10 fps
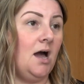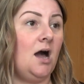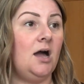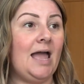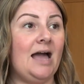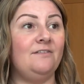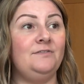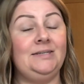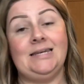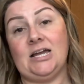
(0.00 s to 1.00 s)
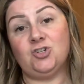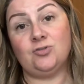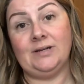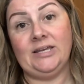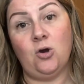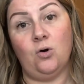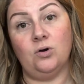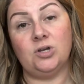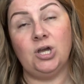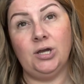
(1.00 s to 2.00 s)
I have naturally
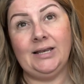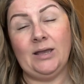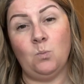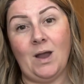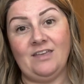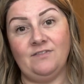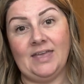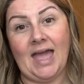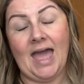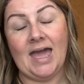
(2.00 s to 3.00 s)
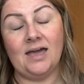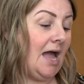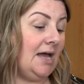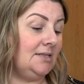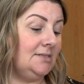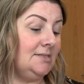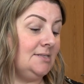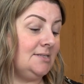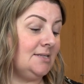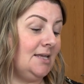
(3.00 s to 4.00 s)
got curly and wavy hair, and
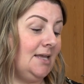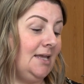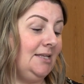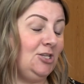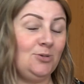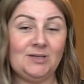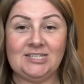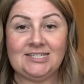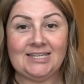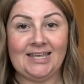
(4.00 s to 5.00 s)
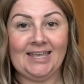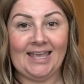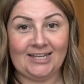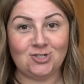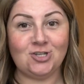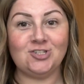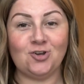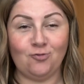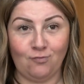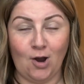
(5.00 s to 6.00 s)
in humidity it
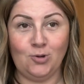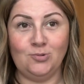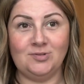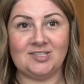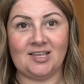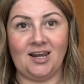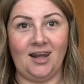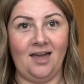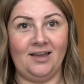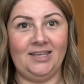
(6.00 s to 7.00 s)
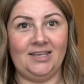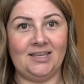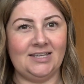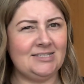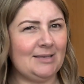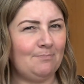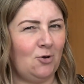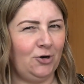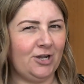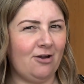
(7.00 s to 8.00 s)
just grows like, is it
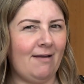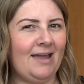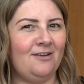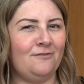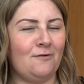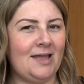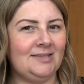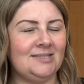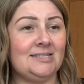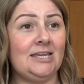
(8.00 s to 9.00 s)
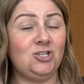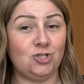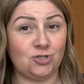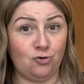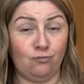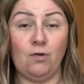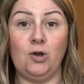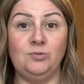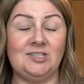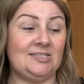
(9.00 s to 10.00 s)
Monica out of Friends? It just
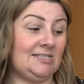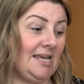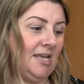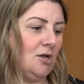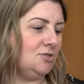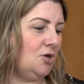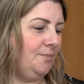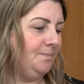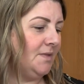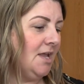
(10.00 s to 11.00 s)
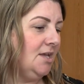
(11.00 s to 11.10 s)
grows as the day goes on.